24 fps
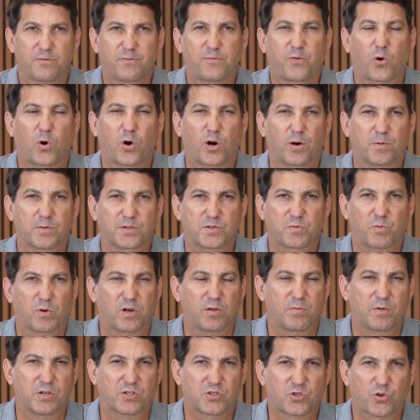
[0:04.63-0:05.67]
Forbes, one
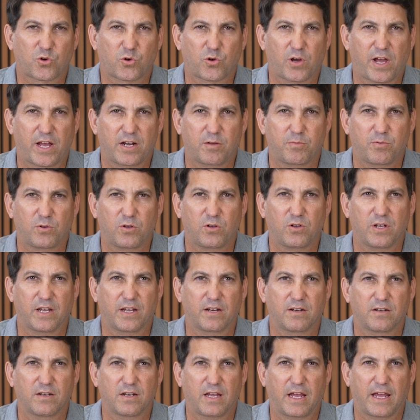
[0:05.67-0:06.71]
of the most credible
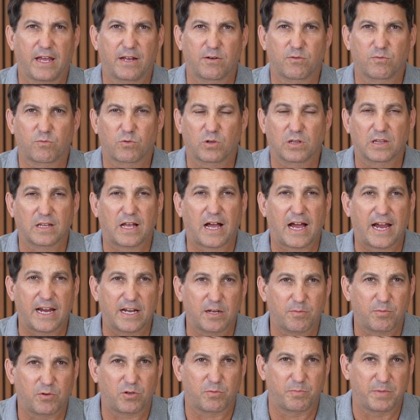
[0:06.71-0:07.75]
and, and
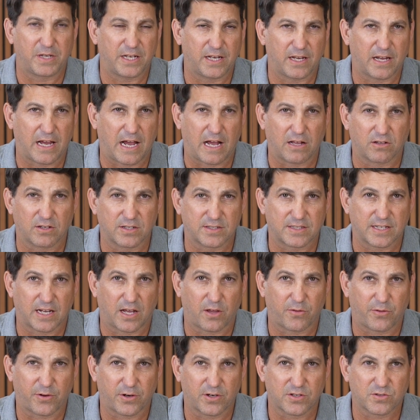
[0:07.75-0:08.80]
reliable media outlets
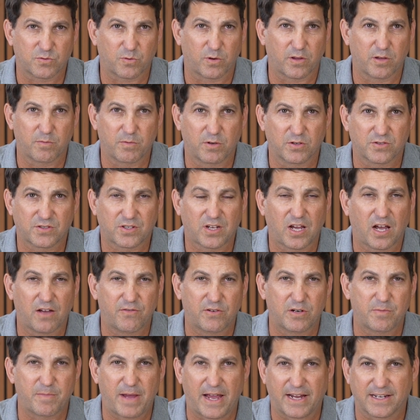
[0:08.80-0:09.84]
out there, is one of the most
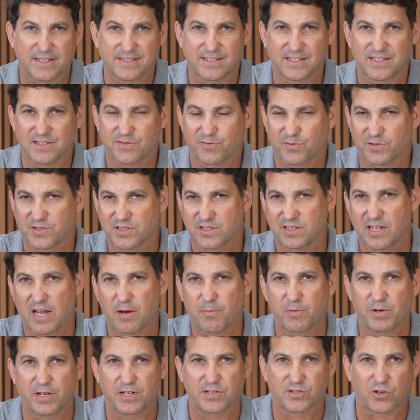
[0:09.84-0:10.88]
coveted magazines for
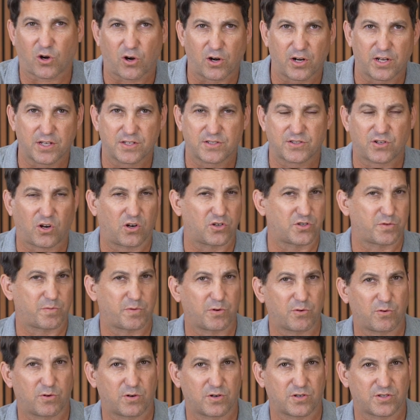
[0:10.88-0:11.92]
celebrities, artists,
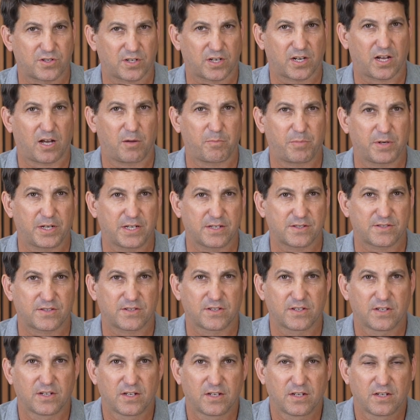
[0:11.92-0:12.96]
entrepreneurs, and
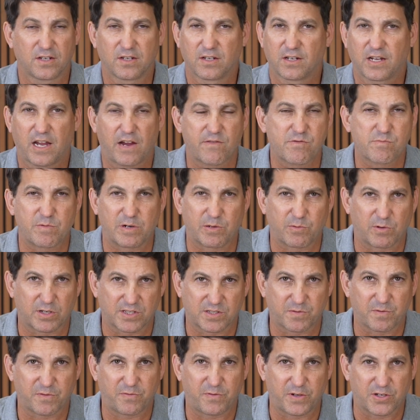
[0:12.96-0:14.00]
companies. Everybody
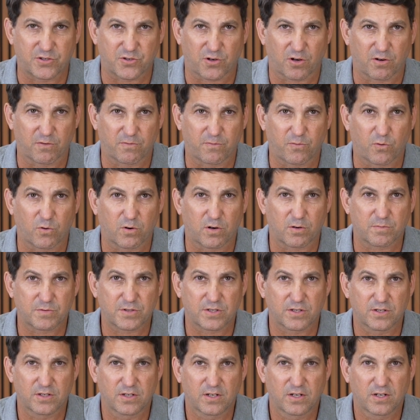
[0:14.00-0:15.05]
wants to be featured on Forbes.